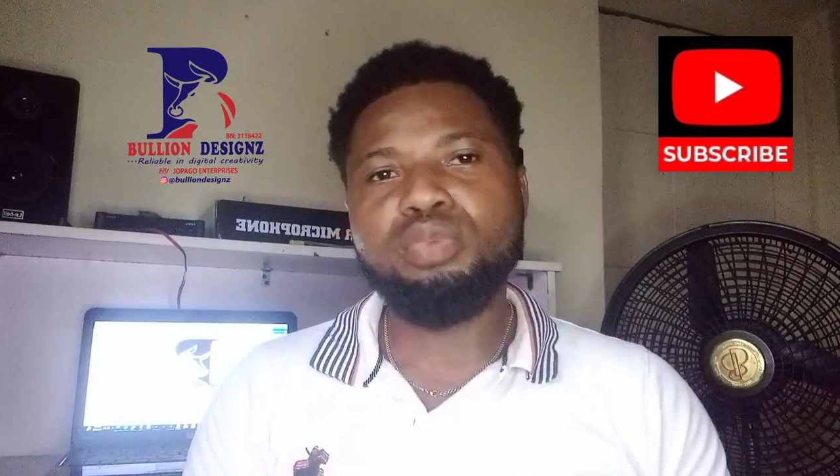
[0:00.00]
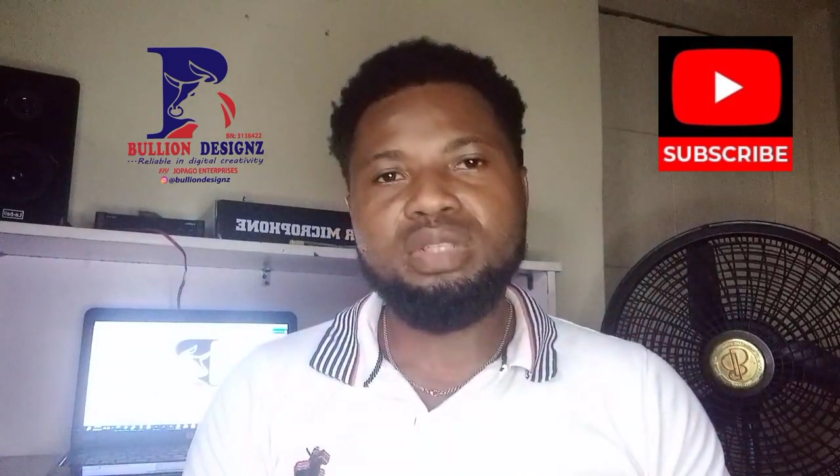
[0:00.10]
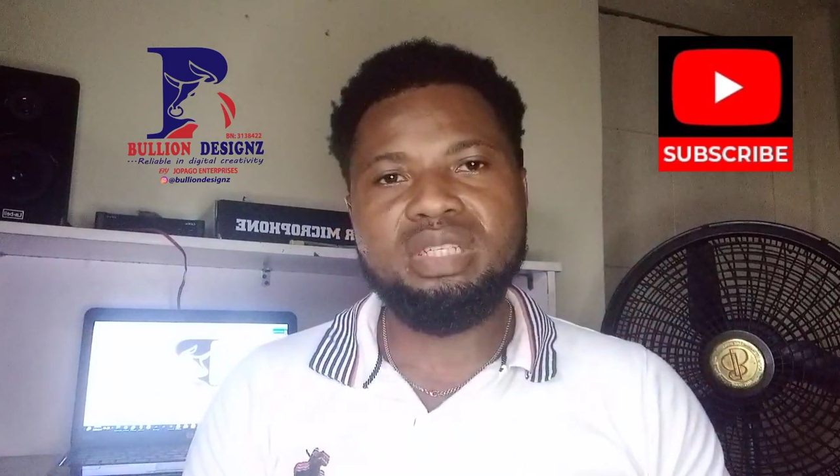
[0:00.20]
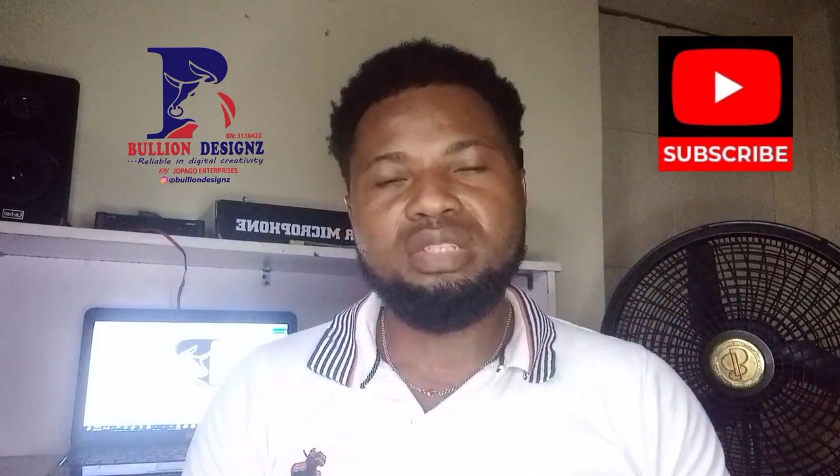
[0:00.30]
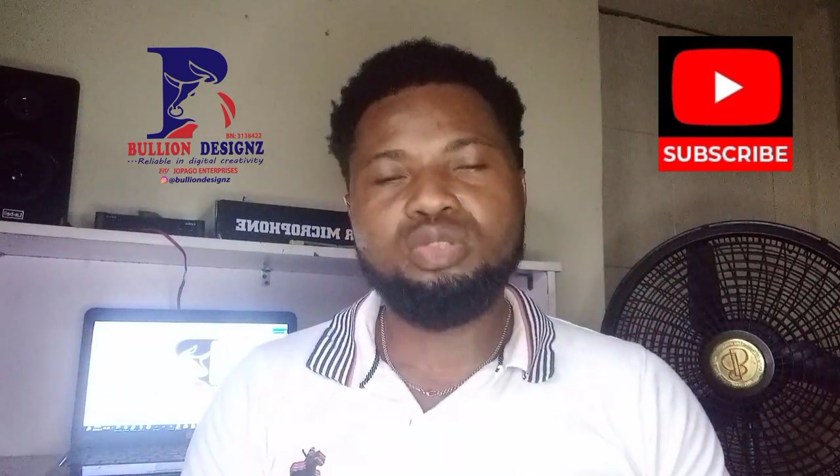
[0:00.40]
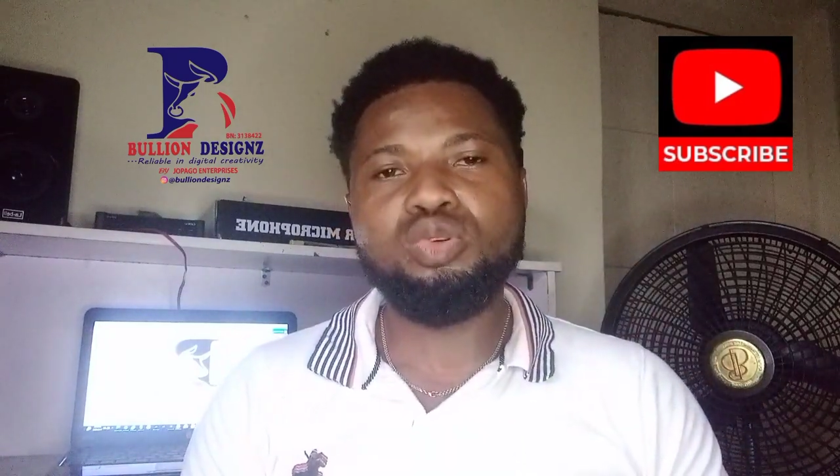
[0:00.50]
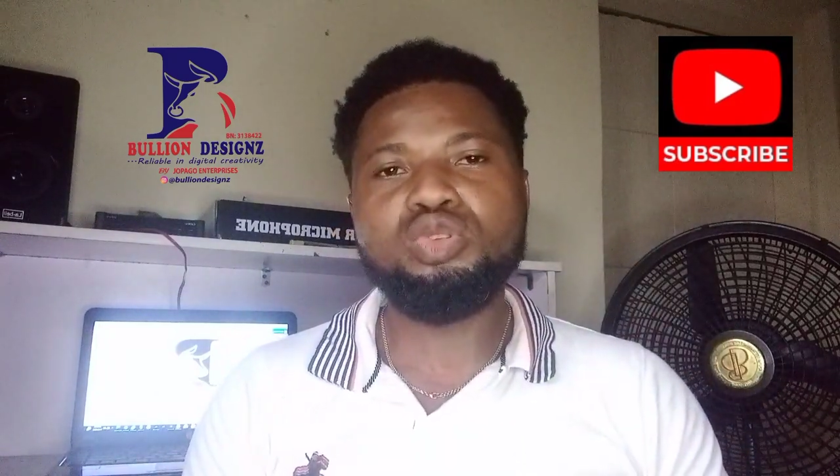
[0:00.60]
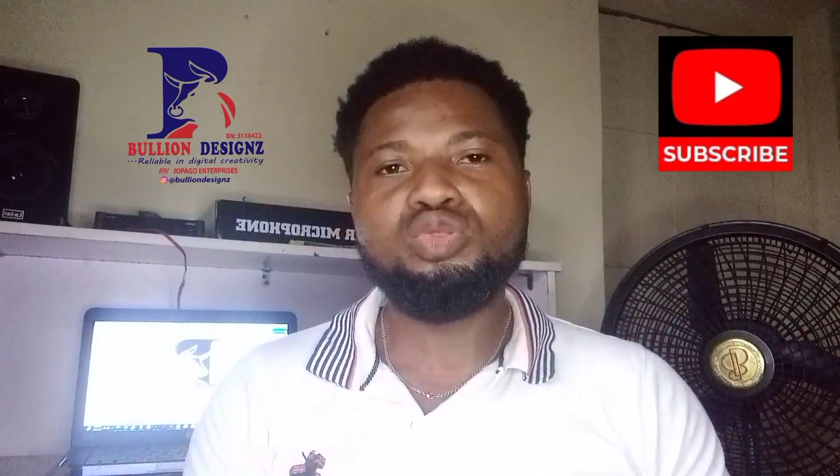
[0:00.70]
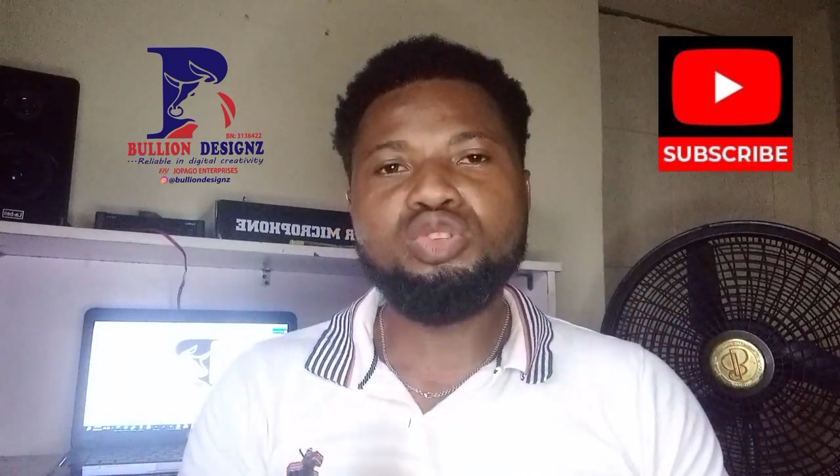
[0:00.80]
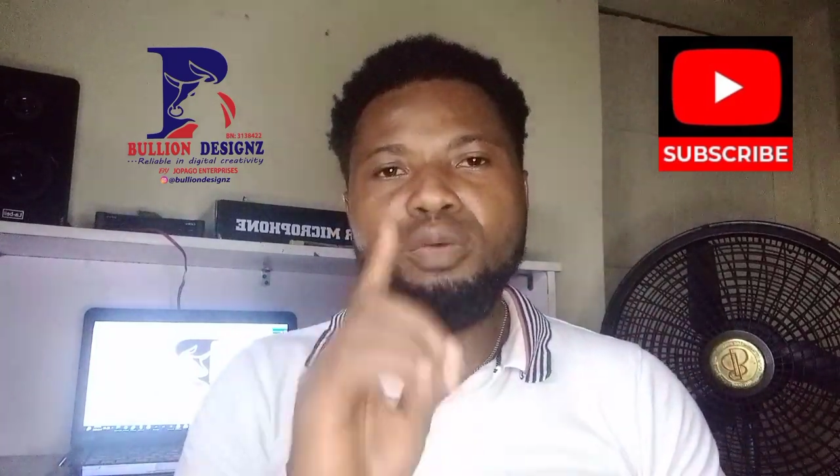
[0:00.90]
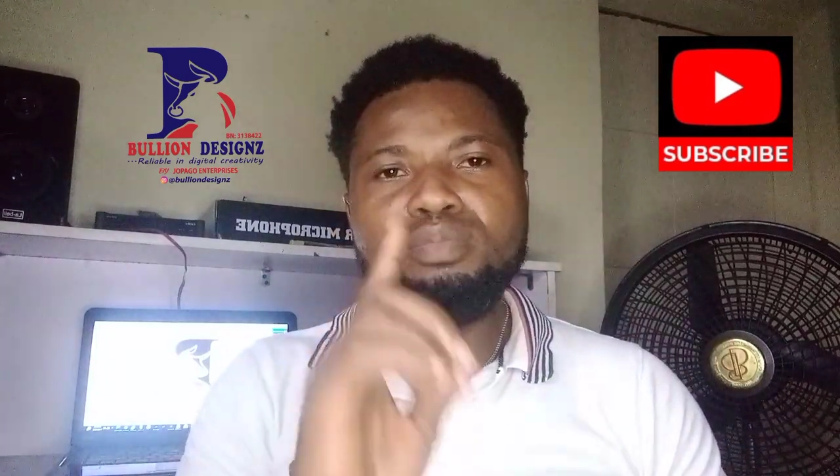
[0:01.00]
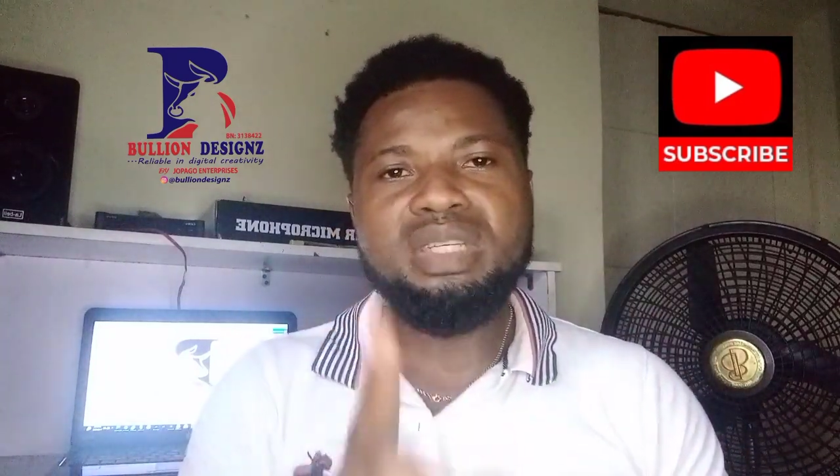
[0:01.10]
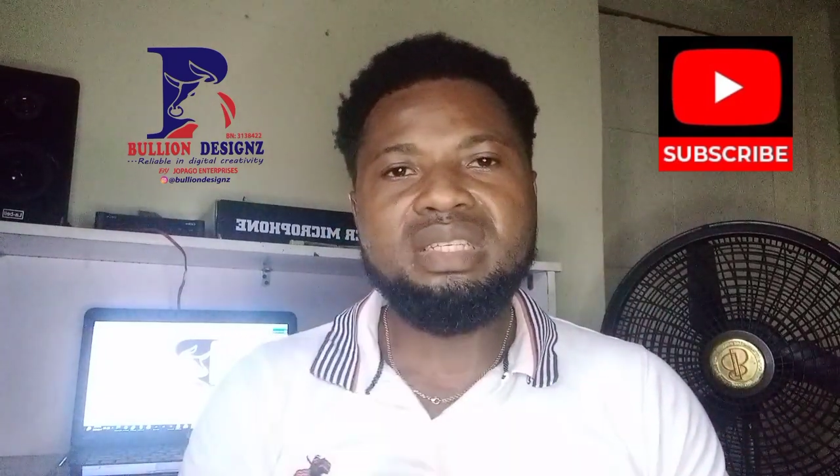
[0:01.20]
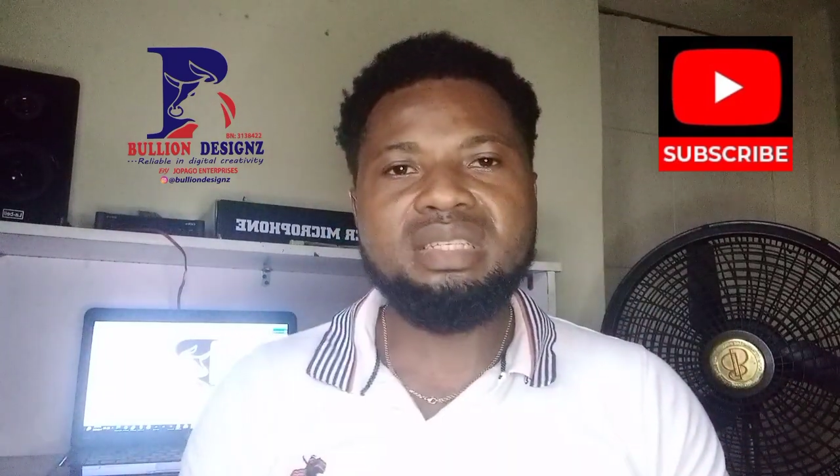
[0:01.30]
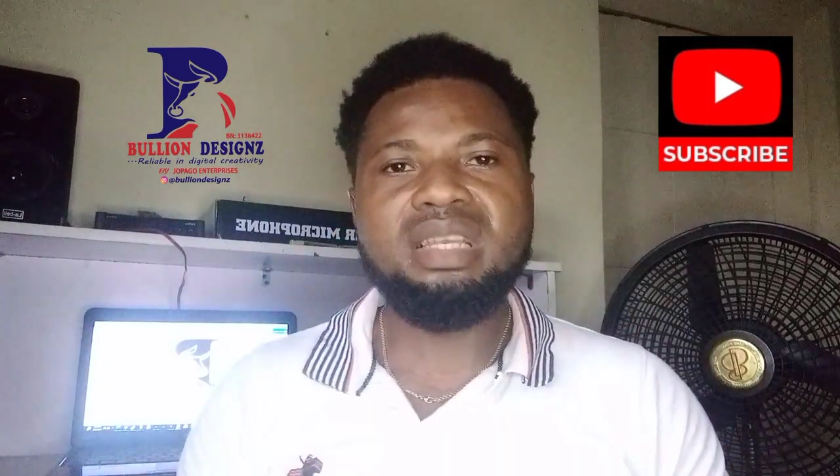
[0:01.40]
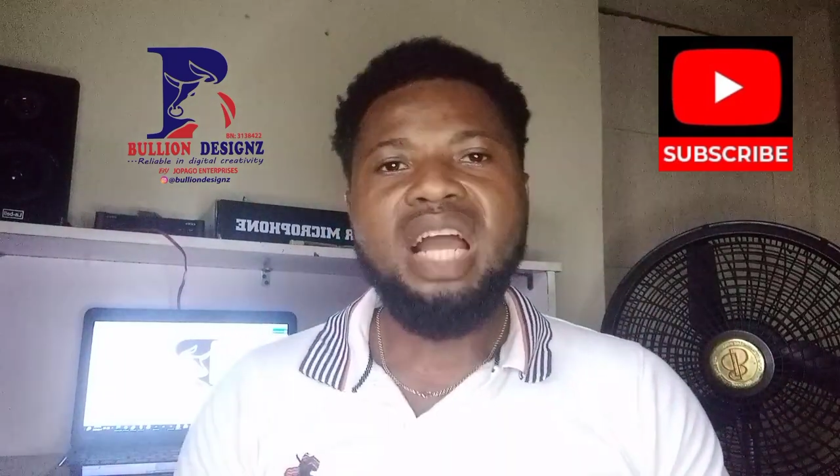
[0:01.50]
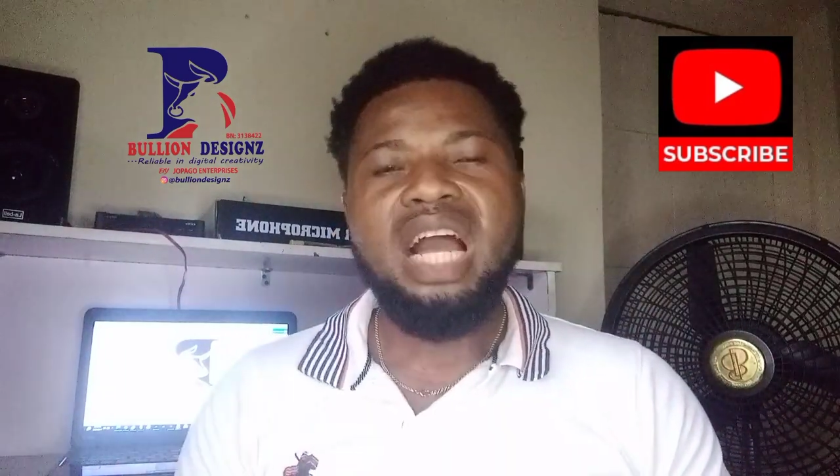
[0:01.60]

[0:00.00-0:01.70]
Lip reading: button so you don't miss